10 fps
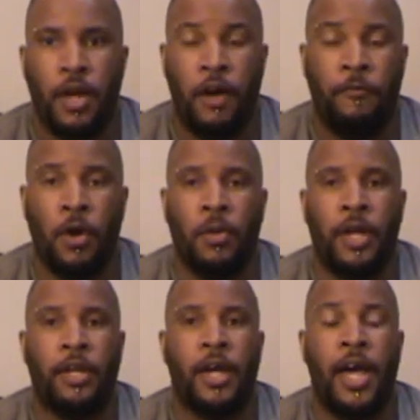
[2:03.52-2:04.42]
I felt
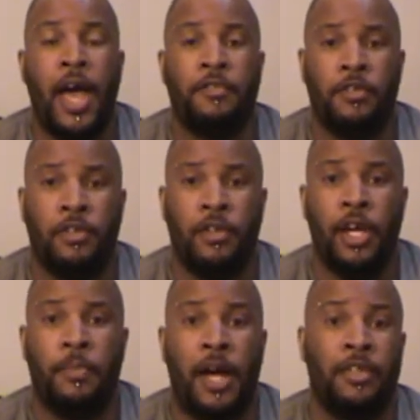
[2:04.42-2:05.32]
like I hadn't
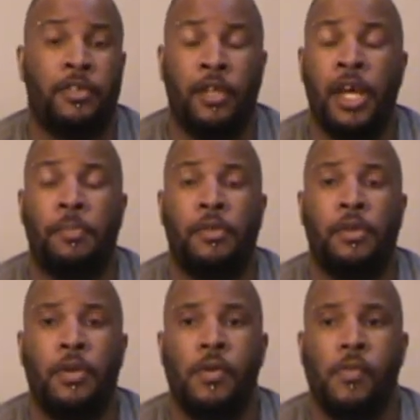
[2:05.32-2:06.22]
slept. I
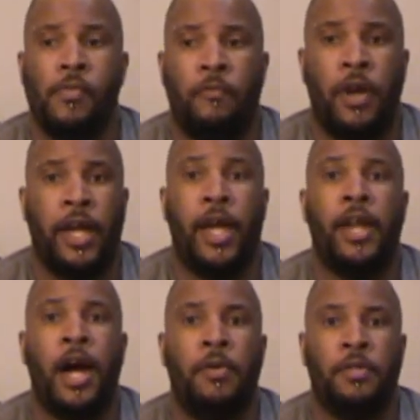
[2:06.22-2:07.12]
slept for like
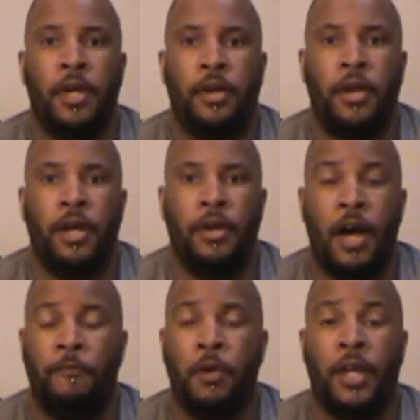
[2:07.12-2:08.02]
8 hours that night.
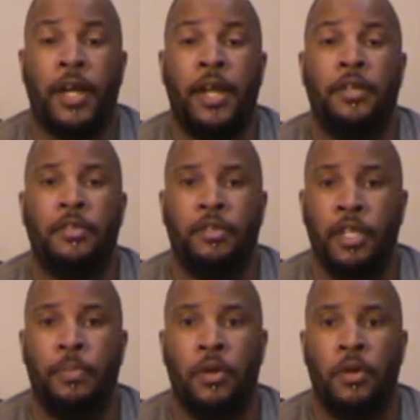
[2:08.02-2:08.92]
I felt like I didn't
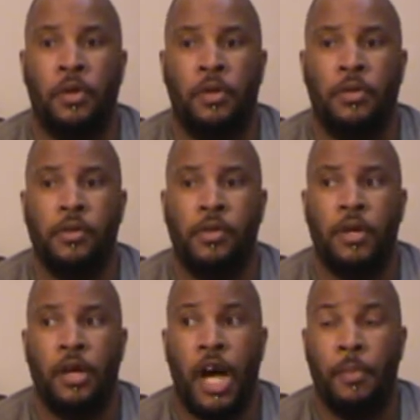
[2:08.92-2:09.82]
sleep at all.
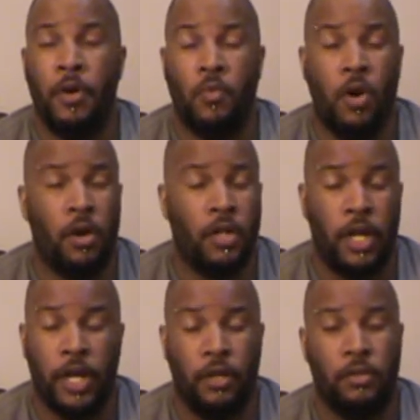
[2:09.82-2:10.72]
I'm at work
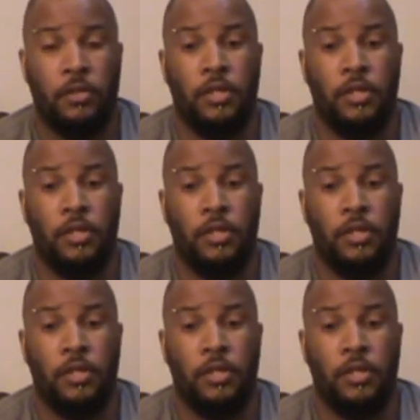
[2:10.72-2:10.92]
like